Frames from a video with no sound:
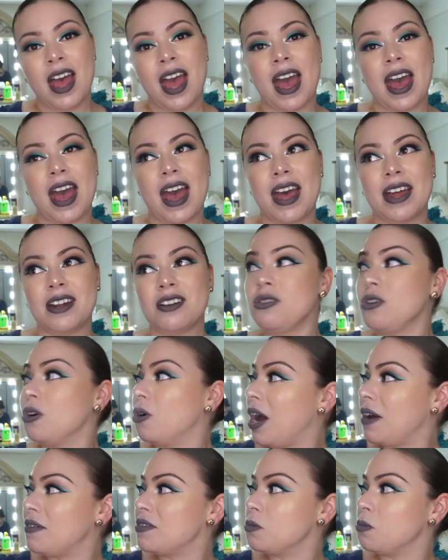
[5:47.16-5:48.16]
and you
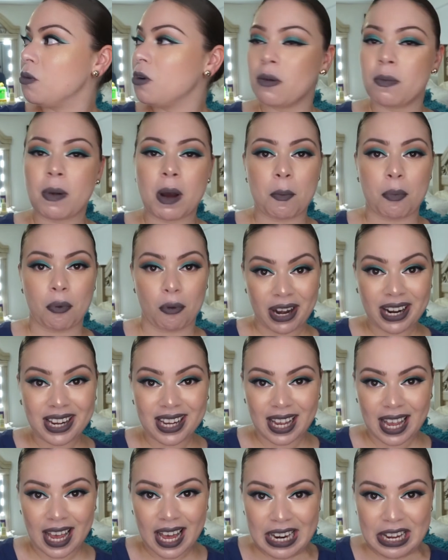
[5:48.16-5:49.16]
don't have to worry about
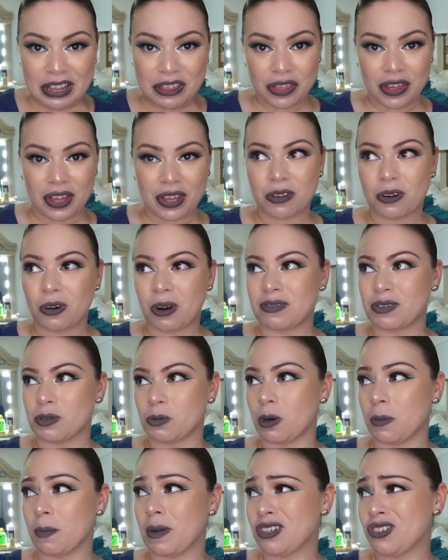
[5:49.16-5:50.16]
breaking anything. You don't have to
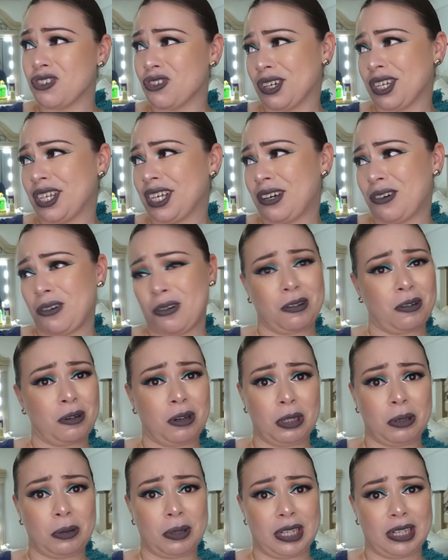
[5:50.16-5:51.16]
worry about drilling or
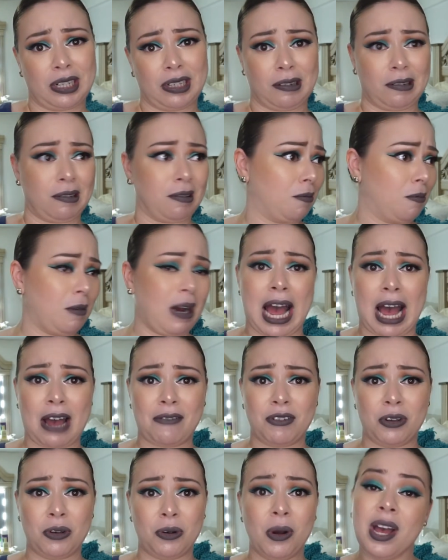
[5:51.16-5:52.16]
gluing or what
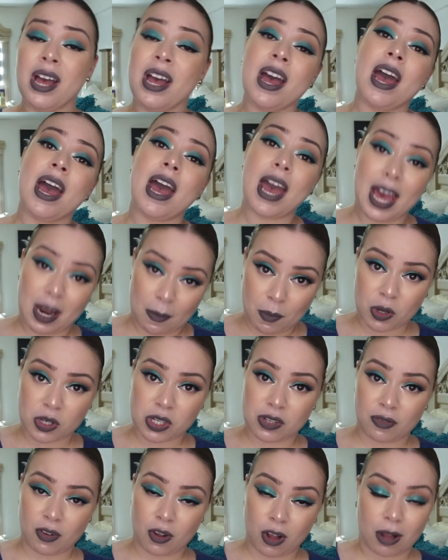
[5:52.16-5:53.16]
have you. And
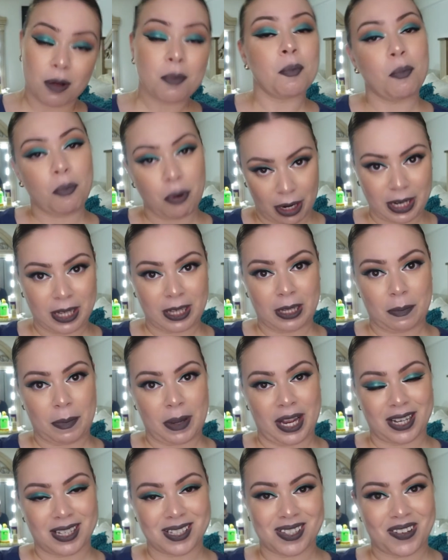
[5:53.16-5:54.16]
most of all, breaking the
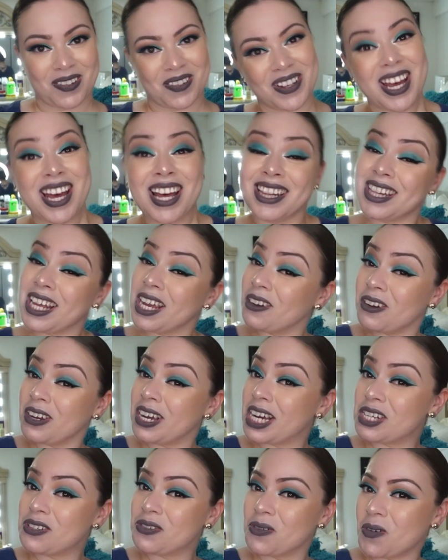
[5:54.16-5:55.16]
bank. So thank you
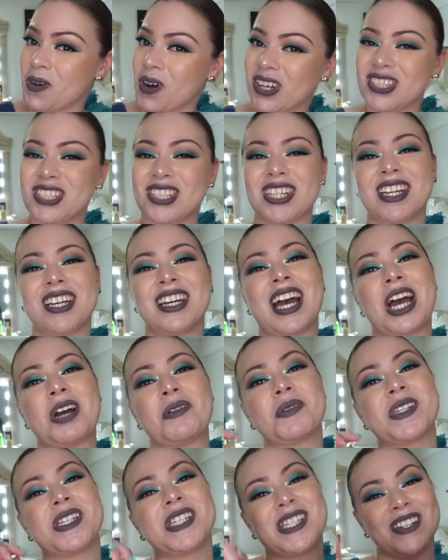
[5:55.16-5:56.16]
guys for watching. I
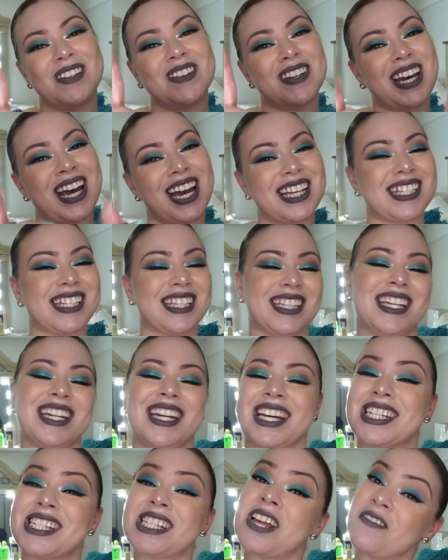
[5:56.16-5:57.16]
will see you guys in the
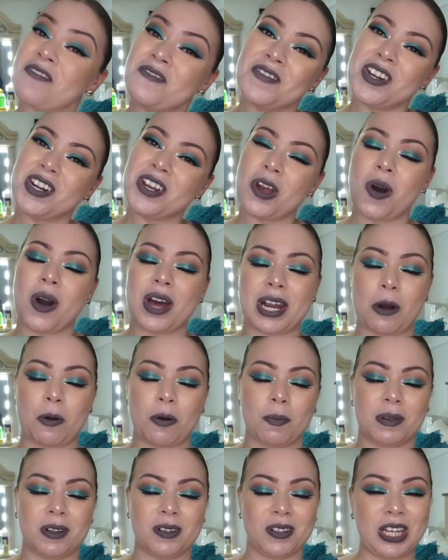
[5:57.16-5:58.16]
next video and I
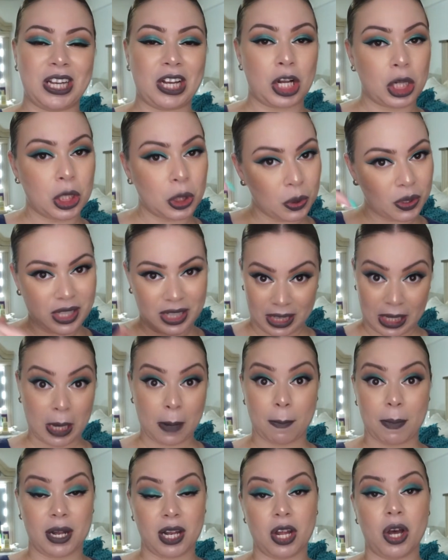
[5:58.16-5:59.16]
will include the
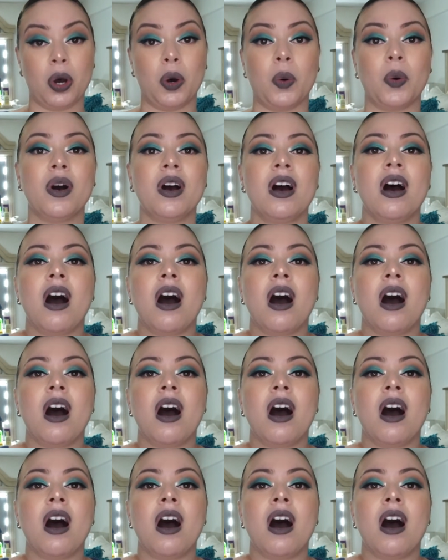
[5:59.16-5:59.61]
link below